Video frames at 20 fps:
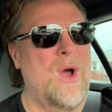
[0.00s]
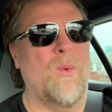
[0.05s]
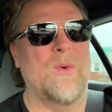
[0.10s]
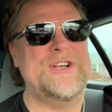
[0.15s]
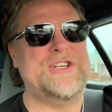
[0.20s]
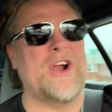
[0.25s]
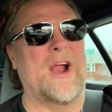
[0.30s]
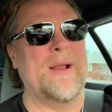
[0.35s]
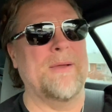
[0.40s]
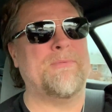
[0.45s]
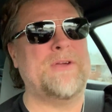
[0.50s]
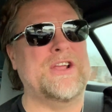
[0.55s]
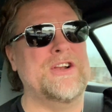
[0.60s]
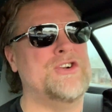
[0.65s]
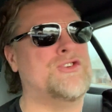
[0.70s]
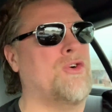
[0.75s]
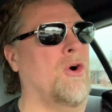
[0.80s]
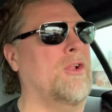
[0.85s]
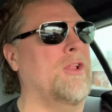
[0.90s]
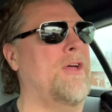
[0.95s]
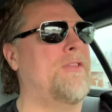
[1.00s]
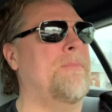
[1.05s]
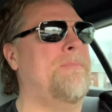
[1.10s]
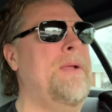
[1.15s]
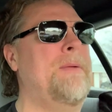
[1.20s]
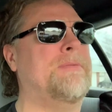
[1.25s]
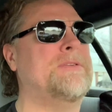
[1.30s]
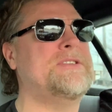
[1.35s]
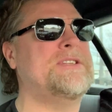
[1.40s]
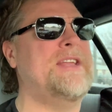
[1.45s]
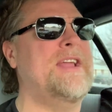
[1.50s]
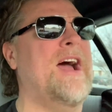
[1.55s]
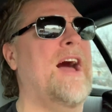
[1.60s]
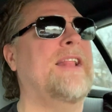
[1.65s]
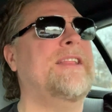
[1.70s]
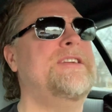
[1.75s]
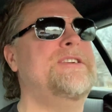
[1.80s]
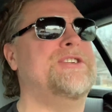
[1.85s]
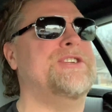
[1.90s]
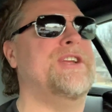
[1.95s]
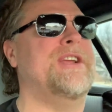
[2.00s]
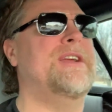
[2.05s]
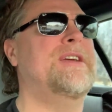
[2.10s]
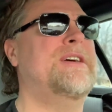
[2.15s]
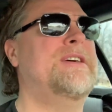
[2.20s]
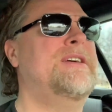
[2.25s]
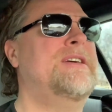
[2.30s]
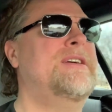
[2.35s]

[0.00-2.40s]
We try to control other people's theology